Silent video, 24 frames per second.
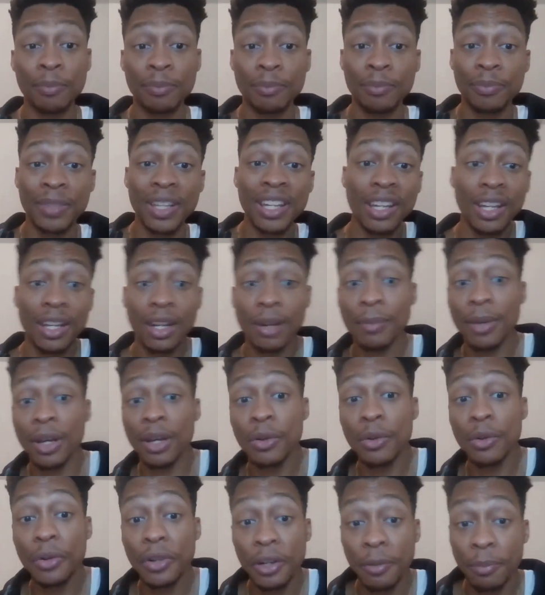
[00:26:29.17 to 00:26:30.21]
thinking
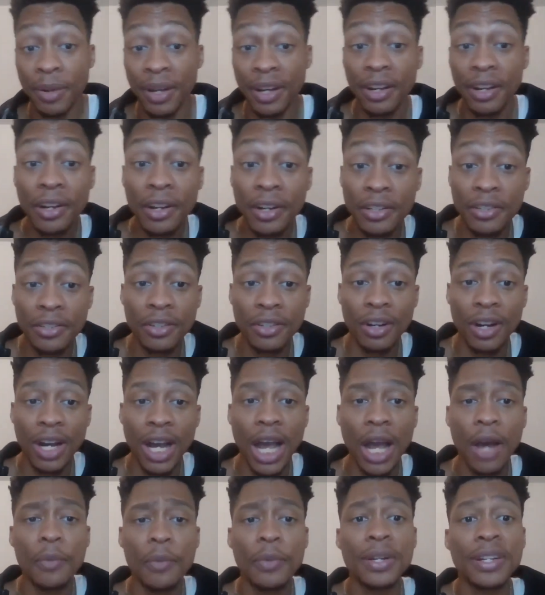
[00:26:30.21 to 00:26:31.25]
about who their parents
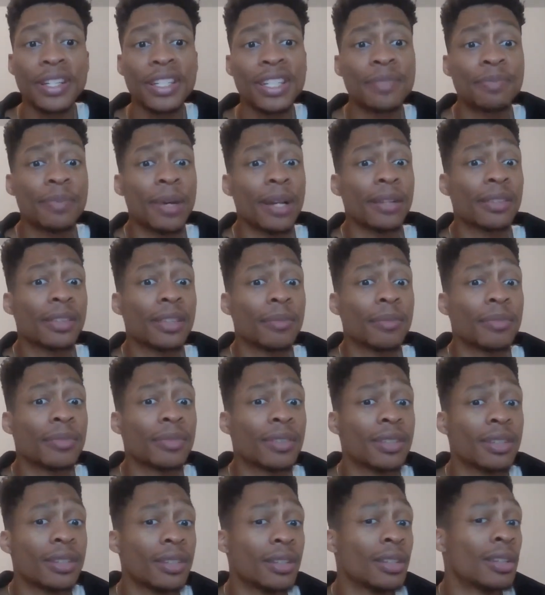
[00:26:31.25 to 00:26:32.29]
are, I would expect them
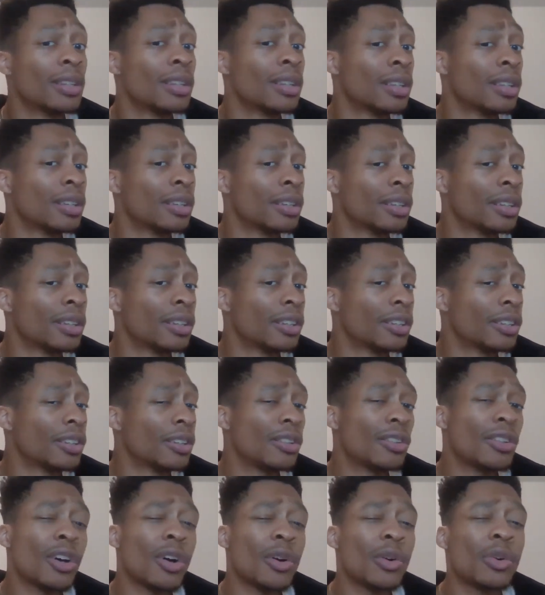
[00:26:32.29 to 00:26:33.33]
to
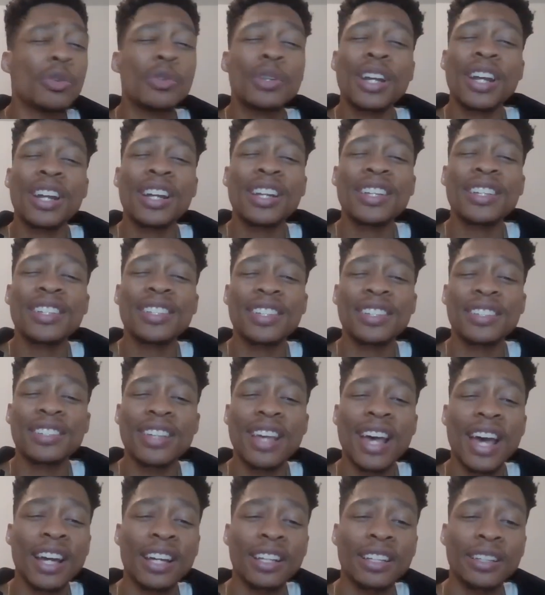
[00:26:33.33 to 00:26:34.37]
know who that is
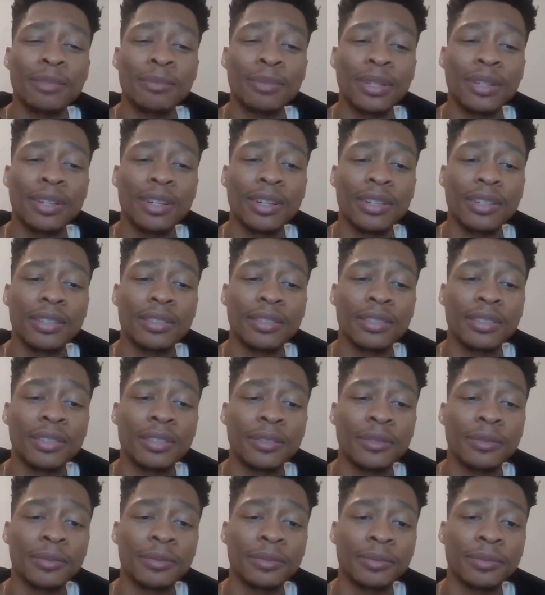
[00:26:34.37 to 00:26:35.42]
exactly because,